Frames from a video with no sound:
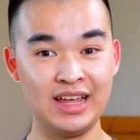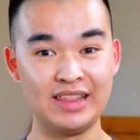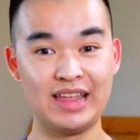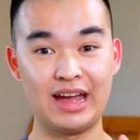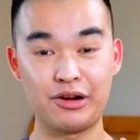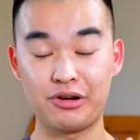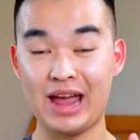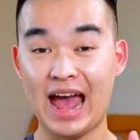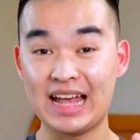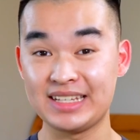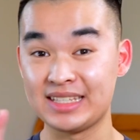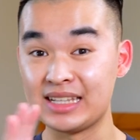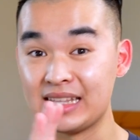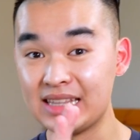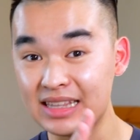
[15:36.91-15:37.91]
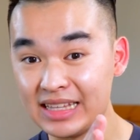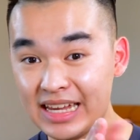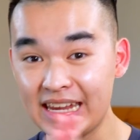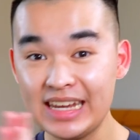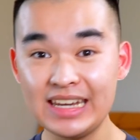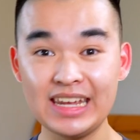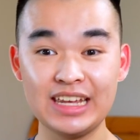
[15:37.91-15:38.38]
that are as
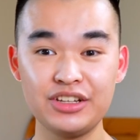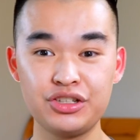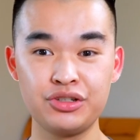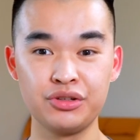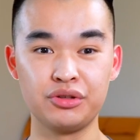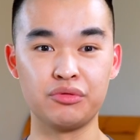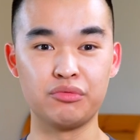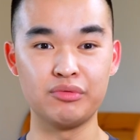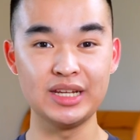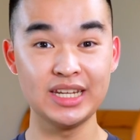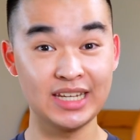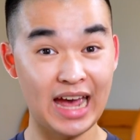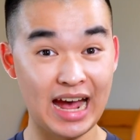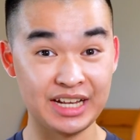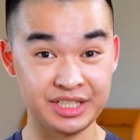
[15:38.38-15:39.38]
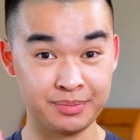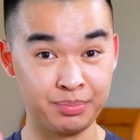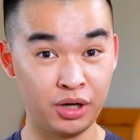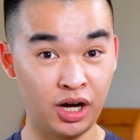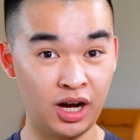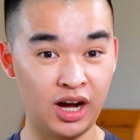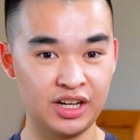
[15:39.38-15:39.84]
late into the week as
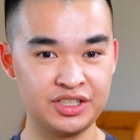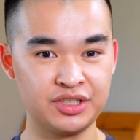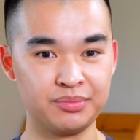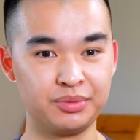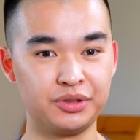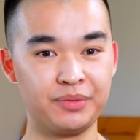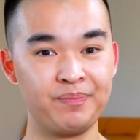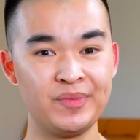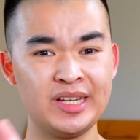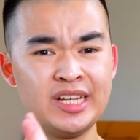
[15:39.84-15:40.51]
possible,